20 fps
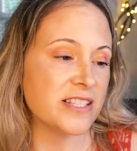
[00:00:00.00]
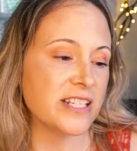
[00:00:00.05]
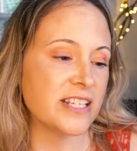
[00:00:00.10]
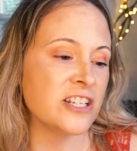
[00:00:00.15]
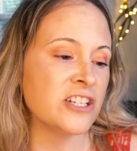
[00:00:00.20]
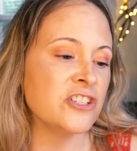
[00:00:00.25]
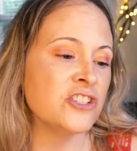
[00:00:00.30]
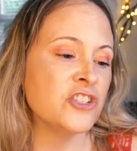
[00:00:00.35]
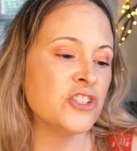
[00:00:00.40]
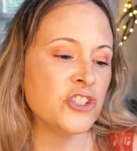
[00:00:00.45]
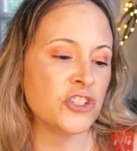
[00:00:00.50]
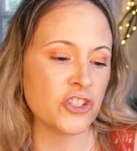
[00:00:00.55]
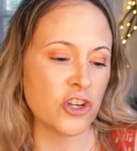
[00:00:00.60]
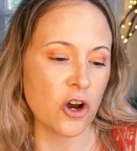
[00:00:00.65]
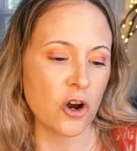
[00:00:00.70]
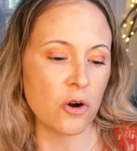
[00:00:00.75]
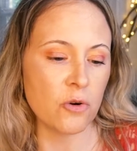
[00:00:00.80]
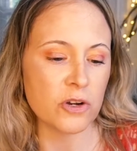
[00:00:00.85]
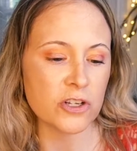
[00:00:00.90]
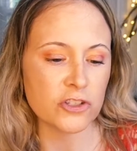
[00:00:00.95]
It is
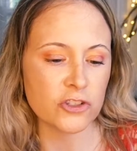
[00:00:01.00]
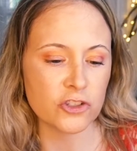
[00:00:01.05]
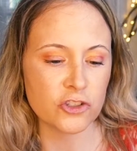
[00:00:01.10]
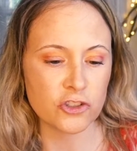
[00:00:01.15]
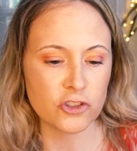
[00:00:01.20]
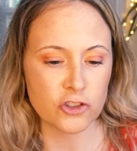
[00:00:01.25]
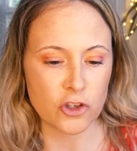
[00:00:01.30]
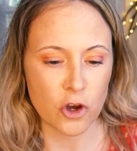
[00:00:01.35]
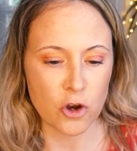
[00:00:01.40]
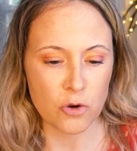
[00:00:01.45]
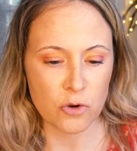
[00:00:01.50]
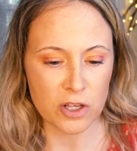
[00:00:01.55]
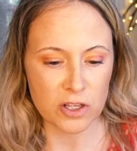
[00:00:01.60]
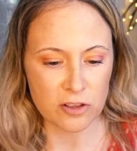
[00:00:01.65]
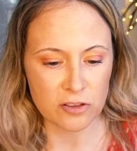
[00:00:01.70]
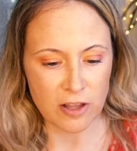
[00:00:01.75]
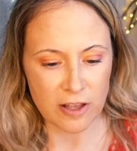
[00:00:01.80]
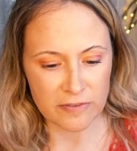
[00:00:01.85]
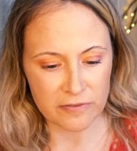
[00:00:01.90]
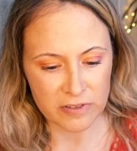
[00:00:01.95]
so, so
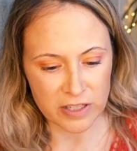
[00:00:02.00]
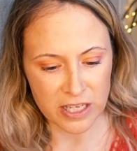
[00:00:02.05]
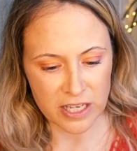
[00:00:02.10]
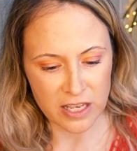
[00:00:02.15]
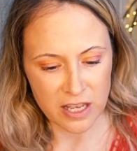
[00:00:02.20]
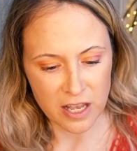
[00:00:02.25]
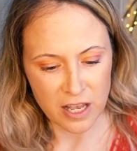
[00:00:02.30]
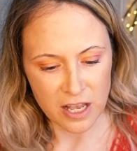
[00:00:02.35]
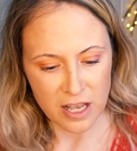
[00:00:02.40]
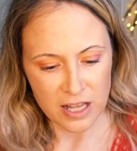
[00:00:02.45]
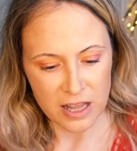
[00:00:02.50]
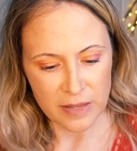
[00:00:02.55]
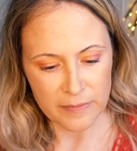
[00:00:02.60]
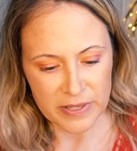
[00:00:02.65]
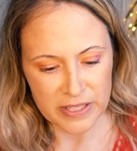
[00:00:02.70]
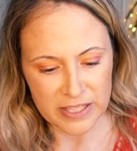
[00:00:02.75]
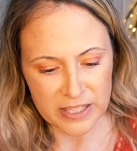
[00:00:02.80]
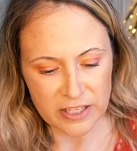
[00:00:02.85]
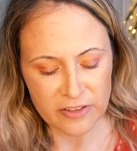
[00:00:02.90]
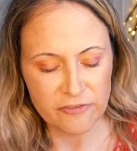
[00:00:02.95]
lovely. Let
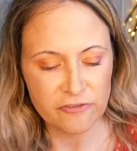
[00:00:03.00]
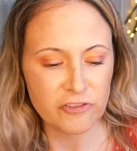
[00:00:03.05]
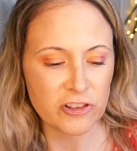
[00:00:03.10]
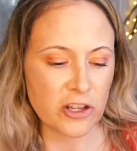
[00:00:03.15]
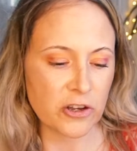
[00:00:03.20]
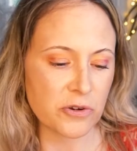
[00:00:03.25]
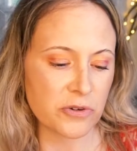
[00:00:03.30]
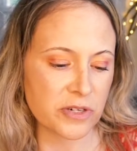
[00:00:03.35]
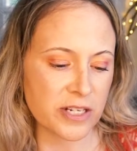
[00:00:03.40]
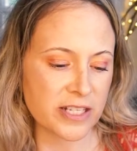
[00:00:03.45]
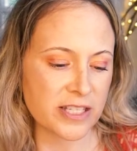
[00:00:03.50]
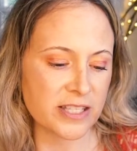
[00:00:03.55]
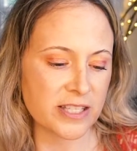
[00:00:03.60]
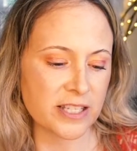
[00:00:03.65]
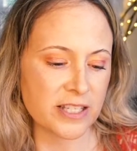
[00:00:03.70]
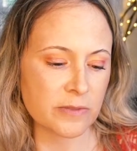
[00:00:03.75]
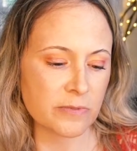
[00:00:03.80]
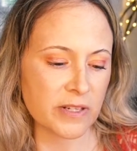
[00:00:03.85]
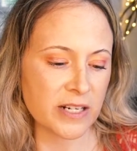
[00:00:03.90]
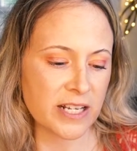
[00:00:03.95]
me see, Float. It's
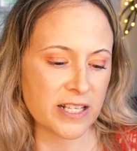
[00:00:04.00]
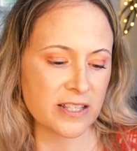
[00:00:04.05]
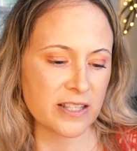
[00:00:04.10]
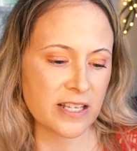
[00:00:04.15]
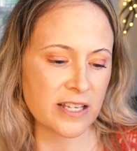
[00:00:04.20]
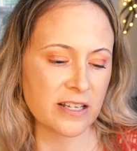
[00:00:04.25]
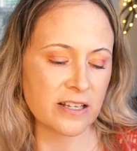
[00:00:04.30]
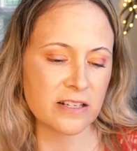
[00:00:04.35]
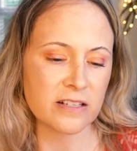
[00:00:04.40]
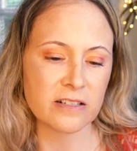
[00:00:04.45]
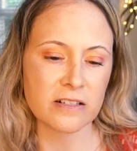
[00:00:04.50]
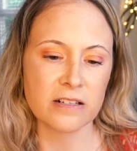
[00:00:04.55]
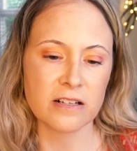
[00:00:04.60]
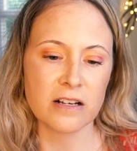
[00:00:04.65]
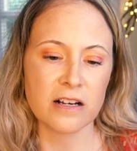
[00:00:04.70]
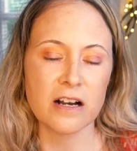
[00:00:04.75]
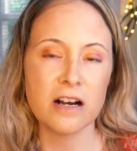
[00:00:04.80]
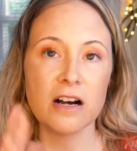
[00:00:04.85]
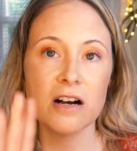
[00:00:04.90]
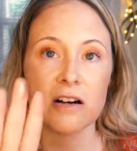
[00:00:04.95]
this one, I think.
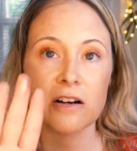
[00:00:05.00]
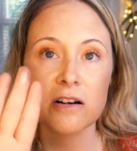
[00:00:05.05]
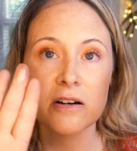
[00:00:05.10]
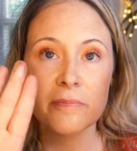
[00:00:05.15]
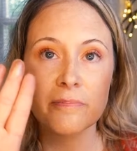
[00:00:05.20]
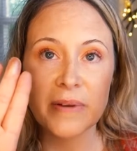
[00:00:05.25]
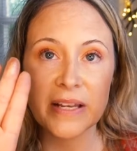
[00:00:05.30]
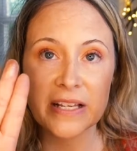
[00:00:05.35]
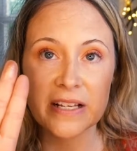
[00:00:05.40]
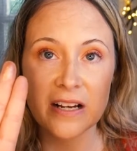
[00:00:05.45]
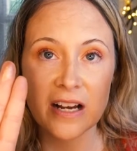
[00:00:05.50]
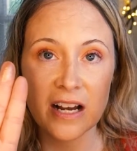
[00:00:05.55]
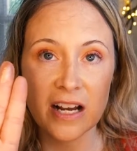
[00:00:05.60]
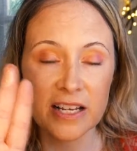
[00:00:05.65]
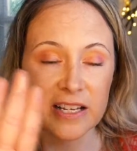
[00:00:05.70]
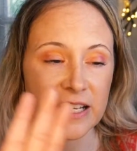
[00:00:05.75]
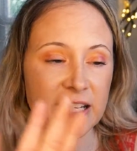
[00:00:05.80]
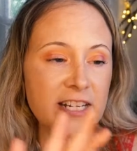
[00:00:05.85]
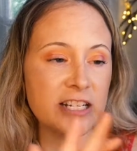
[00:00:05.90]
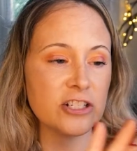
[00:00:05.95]
Oh my
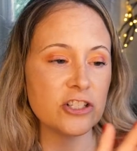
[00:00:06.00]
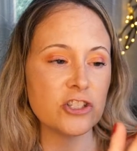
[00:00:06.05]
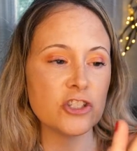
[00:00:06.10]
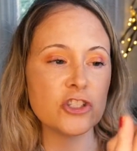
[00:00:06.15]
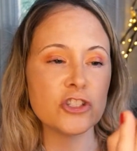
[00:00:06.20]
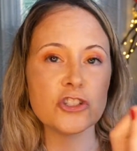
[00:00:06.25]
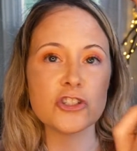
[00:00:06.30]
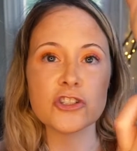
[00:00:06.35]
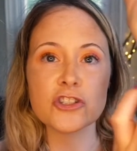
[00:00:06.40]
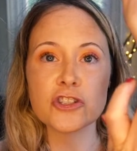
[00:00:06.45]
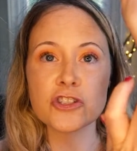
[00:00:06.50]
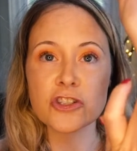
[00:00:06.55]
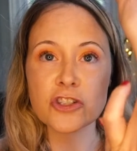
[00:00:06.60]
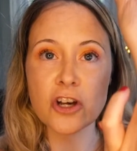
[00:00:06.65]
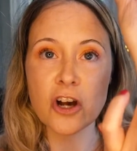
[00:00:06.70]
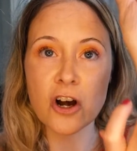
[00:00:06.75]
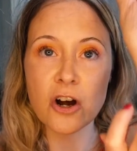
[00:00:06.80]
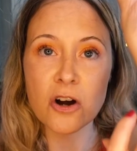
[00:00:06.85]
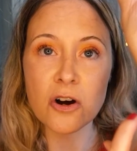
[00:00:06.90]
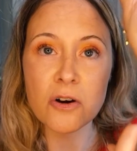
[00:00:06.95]
god, it is
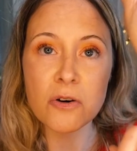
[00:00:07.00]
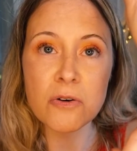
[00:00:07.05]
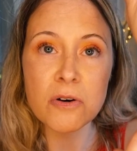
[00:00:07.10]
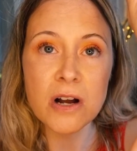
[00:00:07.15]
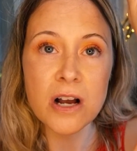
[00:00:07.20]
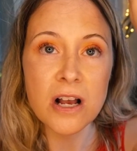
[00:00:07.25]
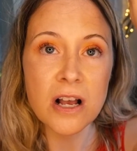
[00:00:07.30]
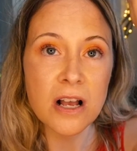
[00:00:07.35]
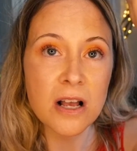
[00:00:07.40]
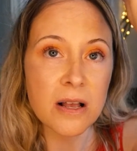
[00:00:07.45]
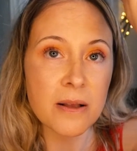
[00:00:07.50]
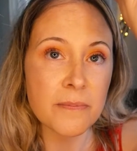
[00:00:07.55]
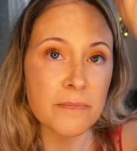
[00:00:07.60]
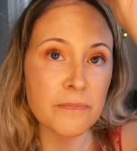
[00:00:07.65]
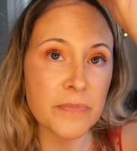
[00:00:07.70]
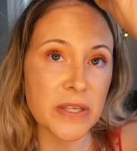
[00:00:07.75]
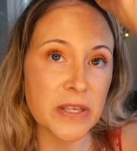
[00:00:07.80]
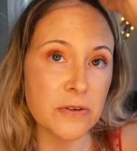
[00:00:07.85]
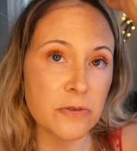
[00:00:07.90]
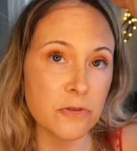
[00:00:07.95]
so
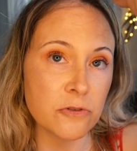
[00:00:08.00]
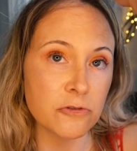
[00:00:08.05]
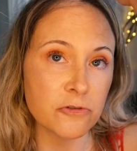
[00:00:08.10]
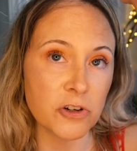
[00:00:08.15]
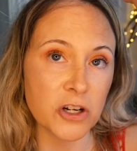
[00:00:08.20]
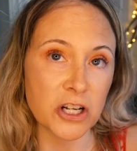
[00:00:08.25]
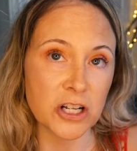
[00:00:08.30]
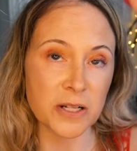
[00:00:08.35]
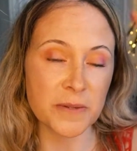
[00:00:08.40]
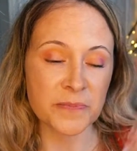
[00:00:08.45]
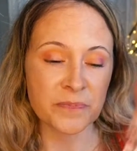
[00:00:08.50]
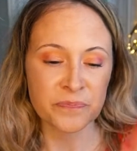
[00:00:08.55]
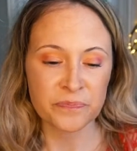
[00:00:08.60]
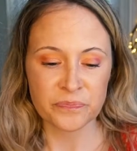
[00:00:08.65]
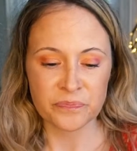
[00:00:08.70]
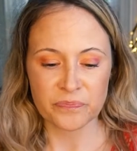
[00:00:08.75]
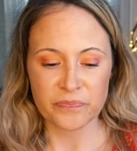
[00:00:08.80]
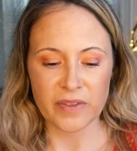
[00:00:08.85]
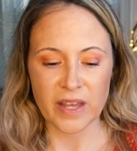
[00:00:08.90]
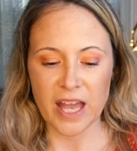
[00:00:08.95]
beautiful,
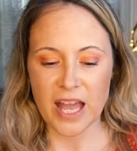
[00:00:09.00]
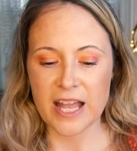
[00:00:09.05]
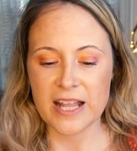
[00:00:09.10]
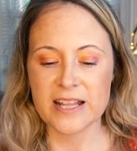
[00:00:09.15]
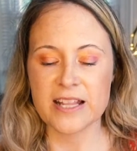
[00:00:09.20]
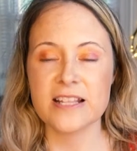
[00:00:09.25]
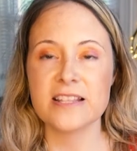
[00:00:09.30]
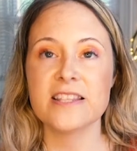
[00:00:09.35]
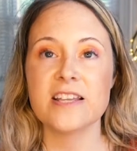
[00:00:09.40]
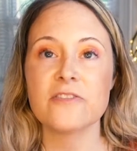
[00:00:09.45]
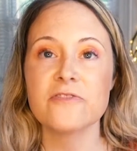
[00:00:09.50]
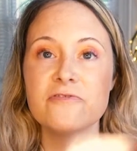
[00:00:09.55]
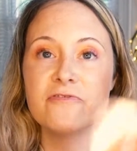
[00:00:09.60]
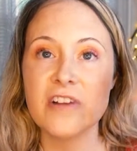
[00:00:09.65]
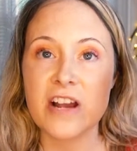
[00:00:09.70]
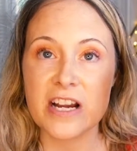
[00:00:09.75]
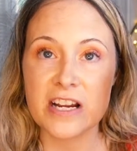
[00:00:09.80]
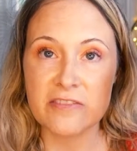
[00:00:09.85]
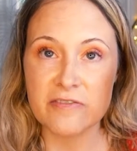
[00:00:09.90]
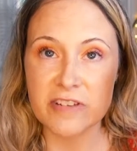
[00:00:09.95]
and they're very